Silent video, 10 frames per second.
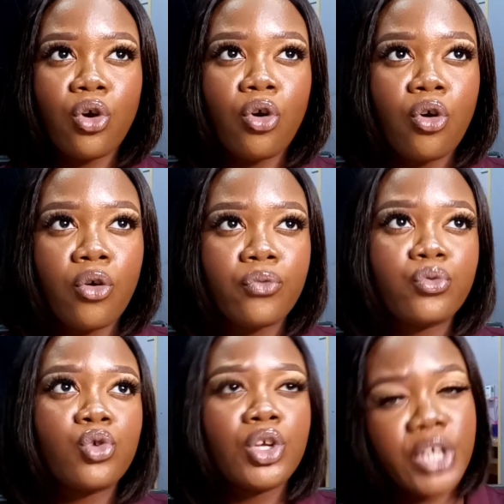of
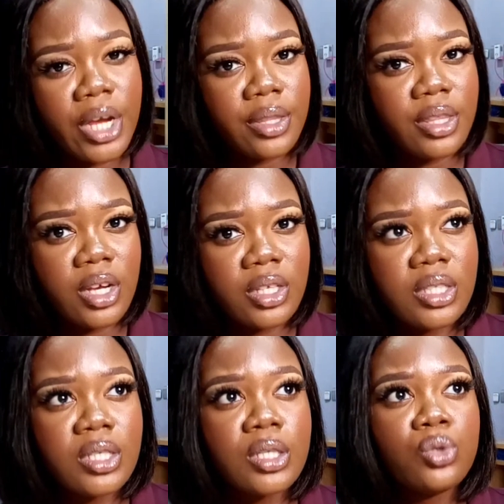
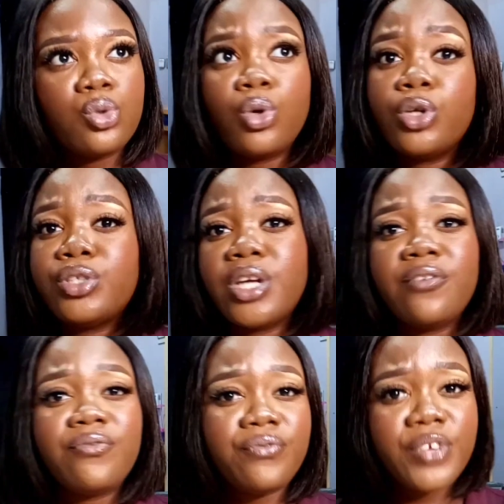230,
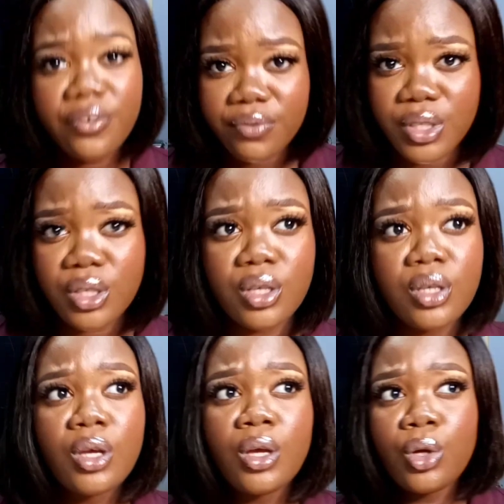250,